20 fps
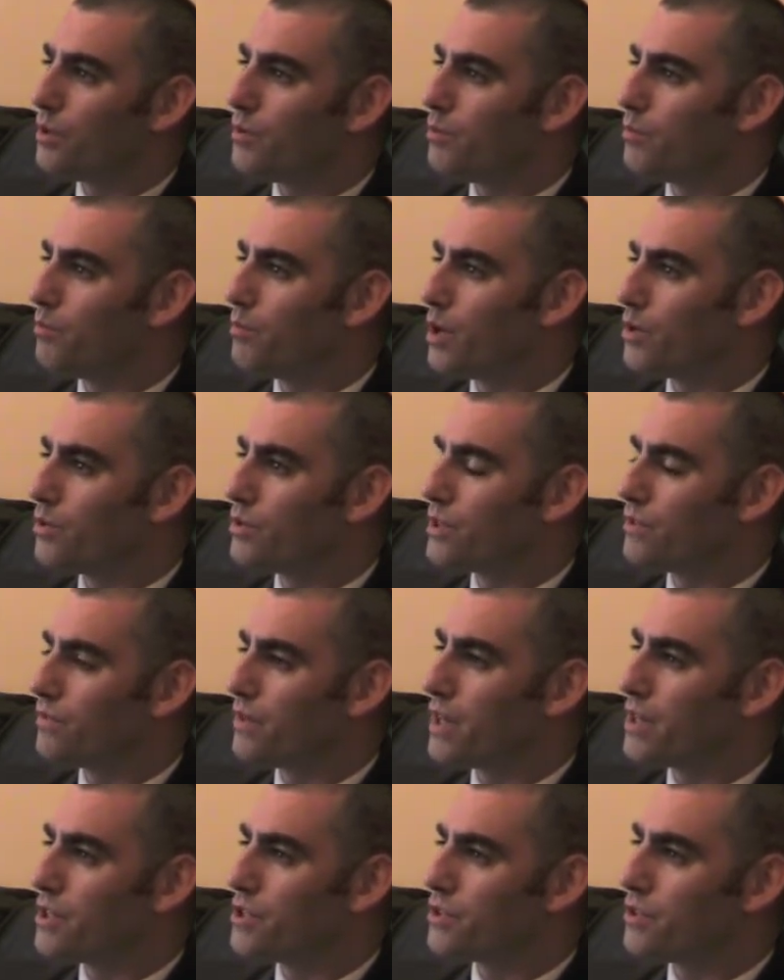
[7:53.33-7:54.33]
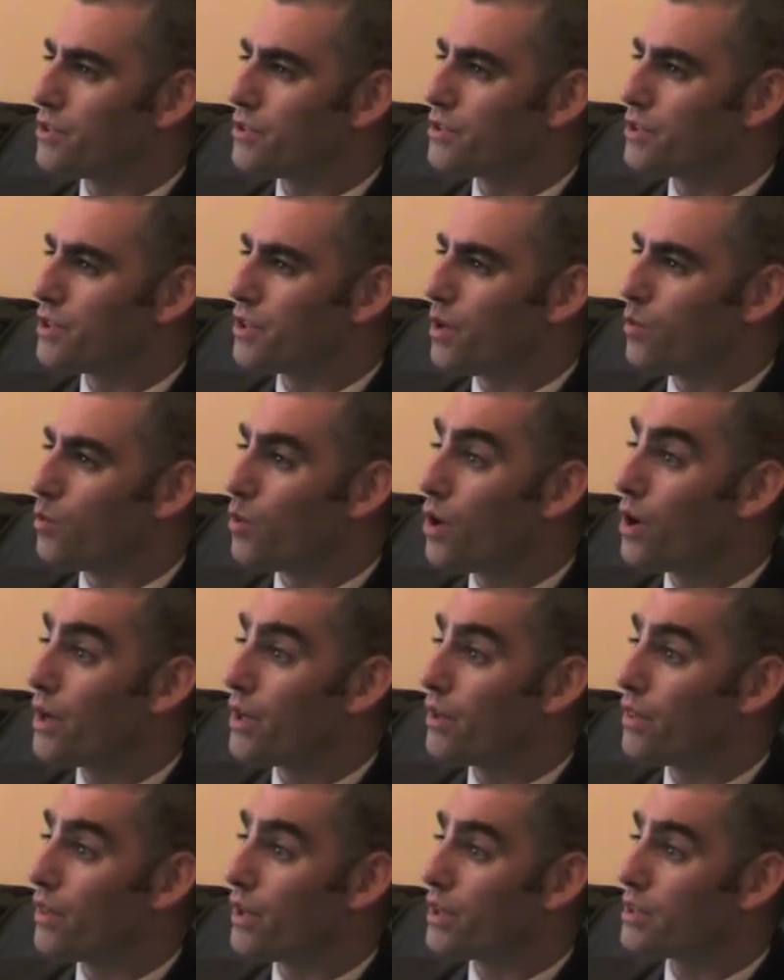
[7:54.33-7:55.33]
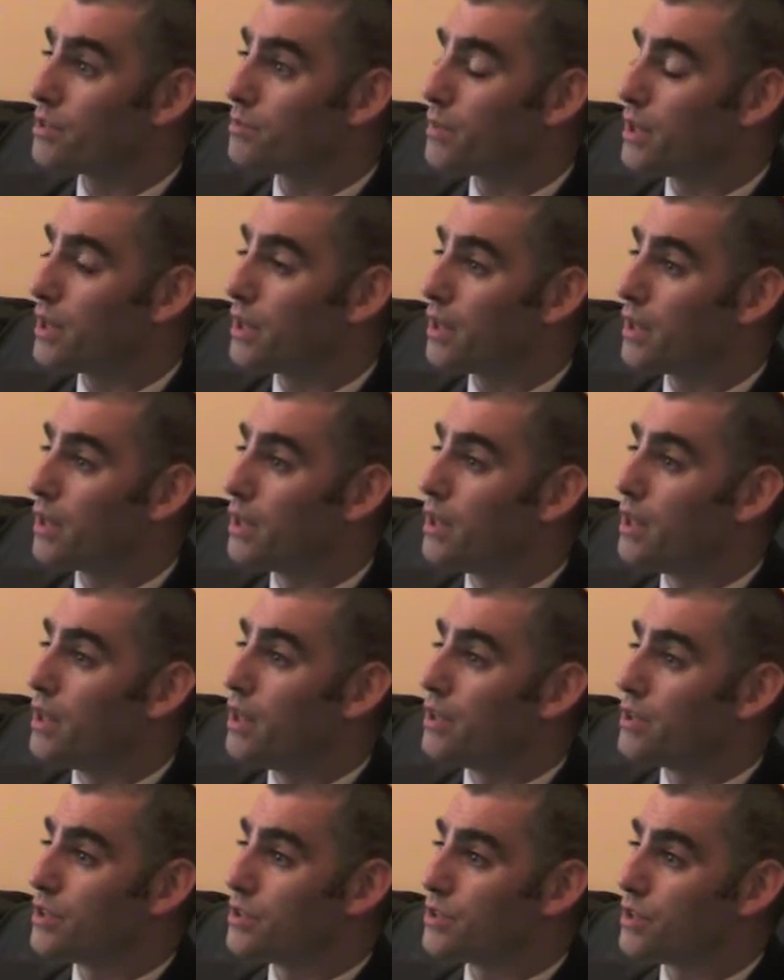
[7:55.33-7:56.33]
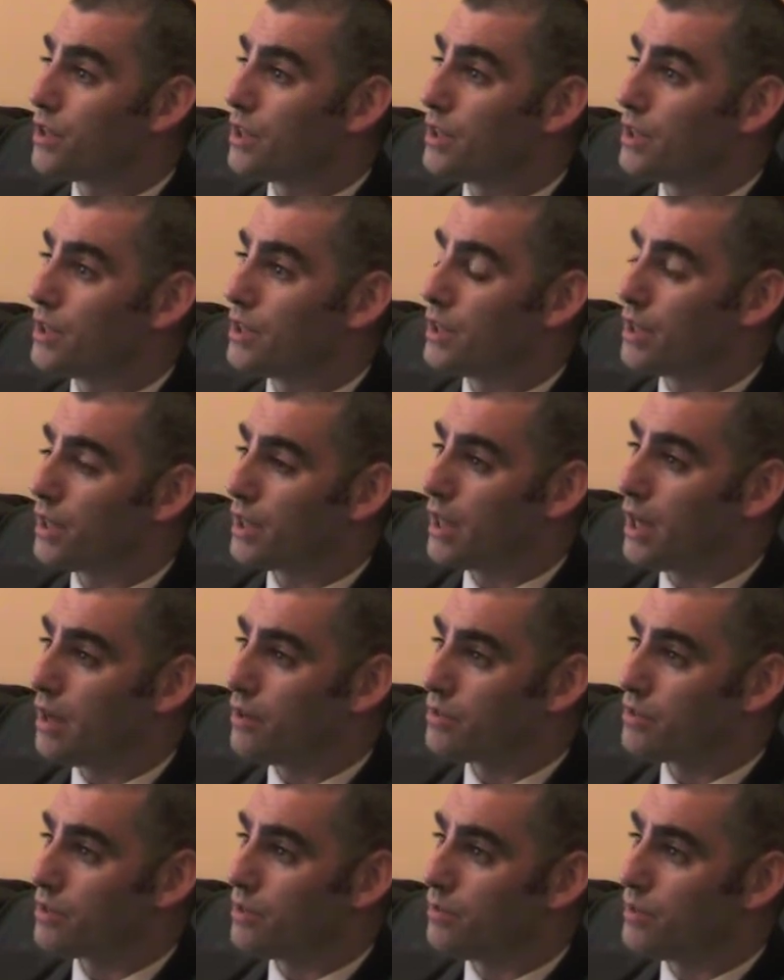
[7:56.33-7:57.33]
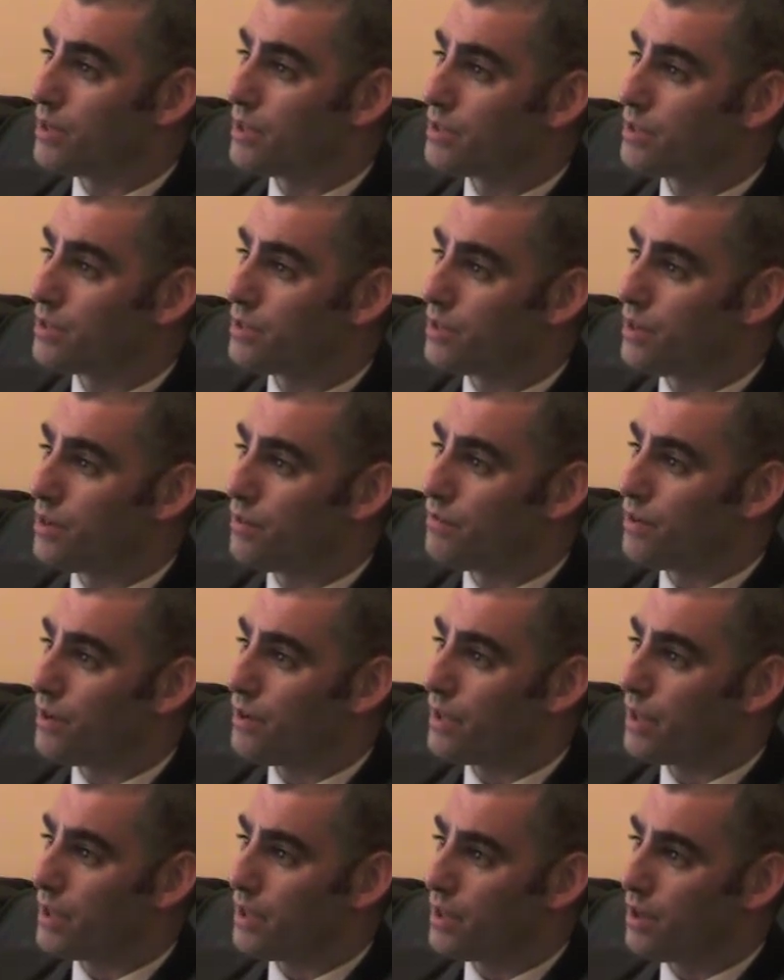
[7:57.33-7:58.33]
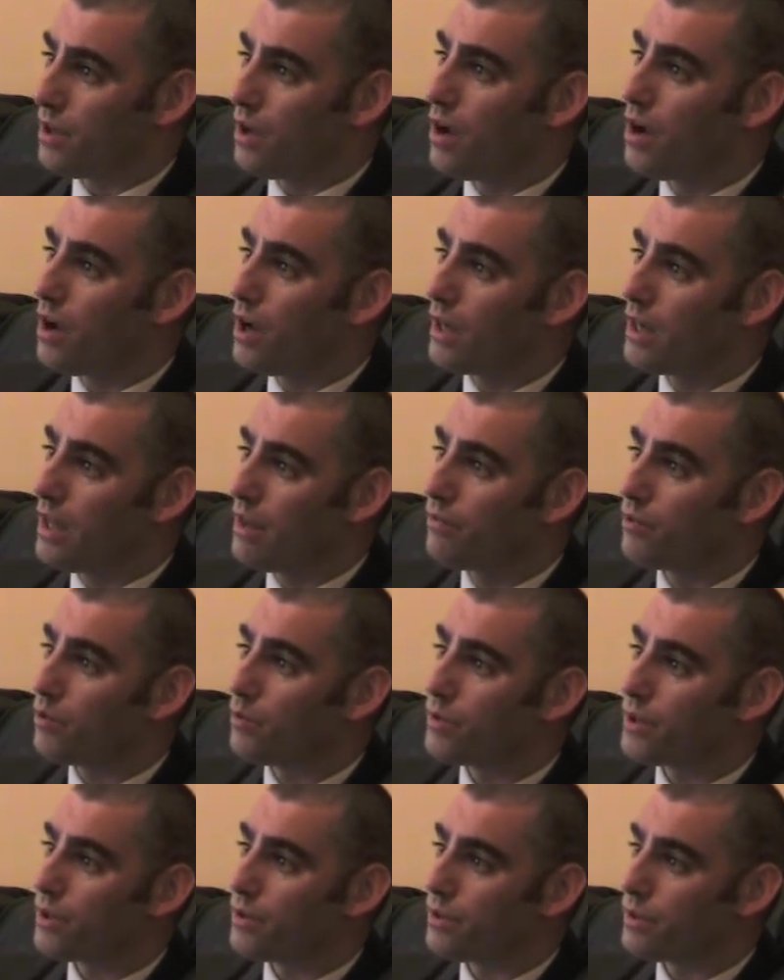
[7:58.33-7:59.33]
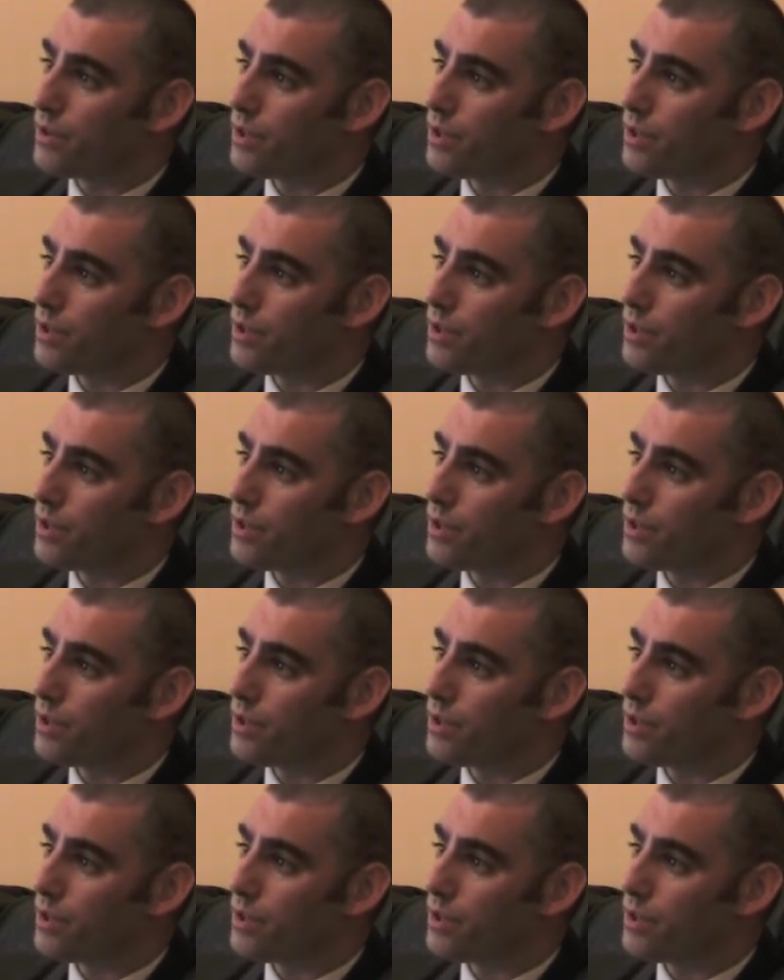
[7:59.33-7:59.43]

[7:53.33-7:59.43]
motivations, why are things being decided at the Council of Ministers at a very high level, but